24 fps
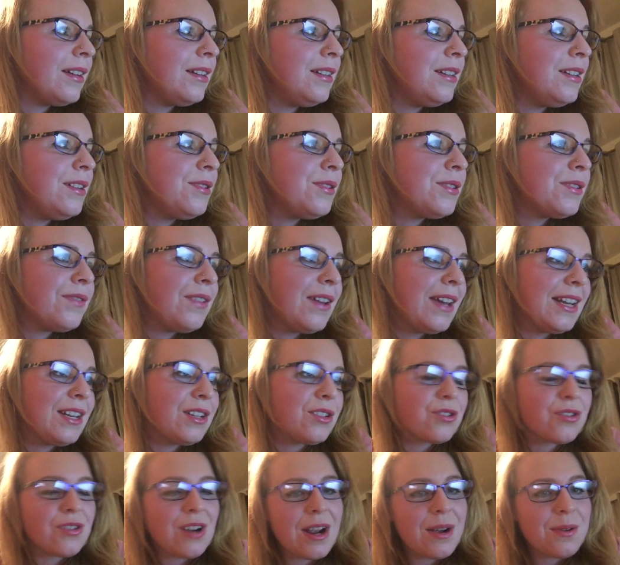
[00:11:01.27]
Loose
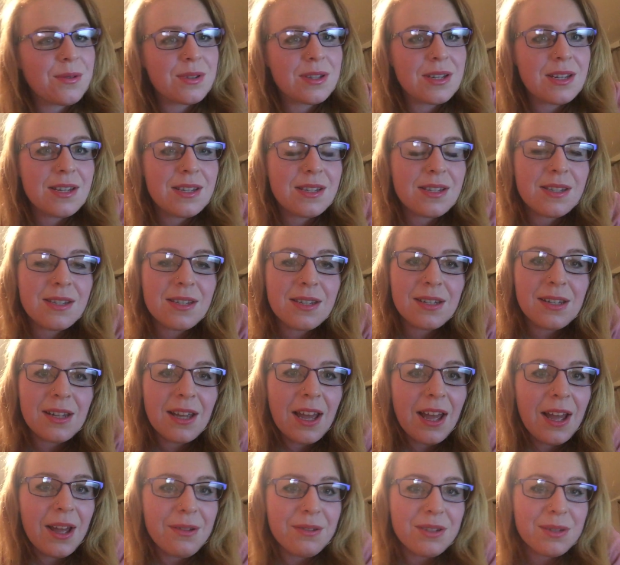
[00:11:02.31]
fitting trousers,
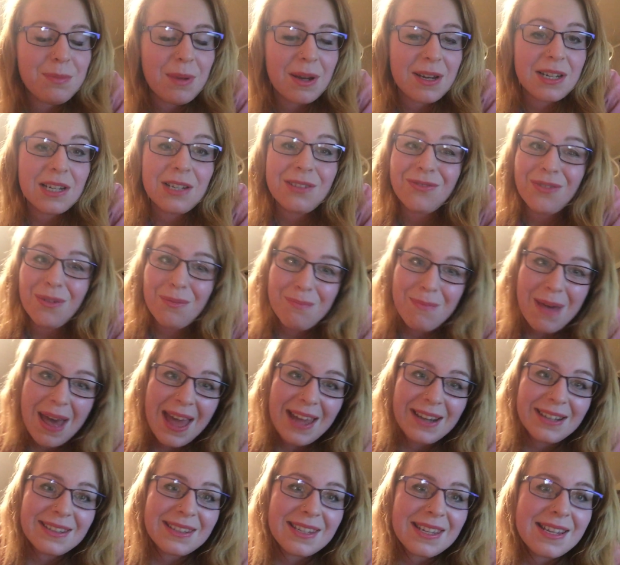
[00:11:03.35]
especially for
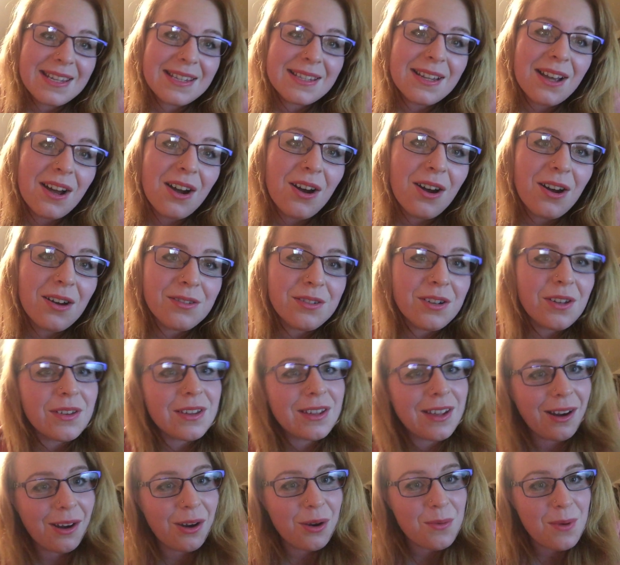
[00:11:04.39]
men. These are, not
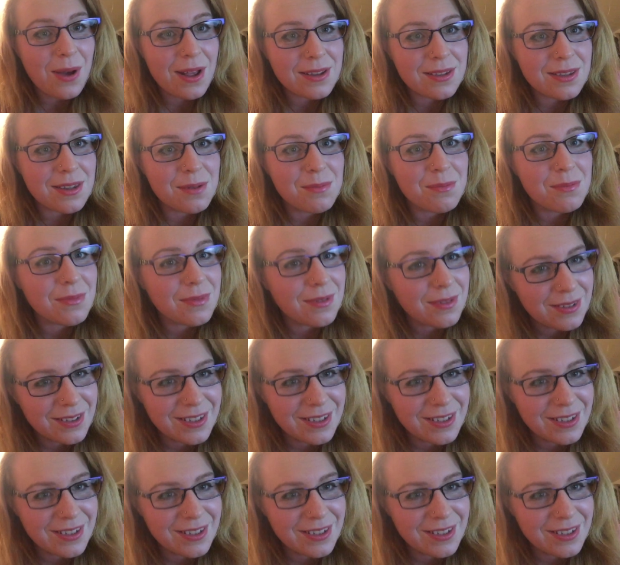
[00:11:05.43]
that Gary wears them.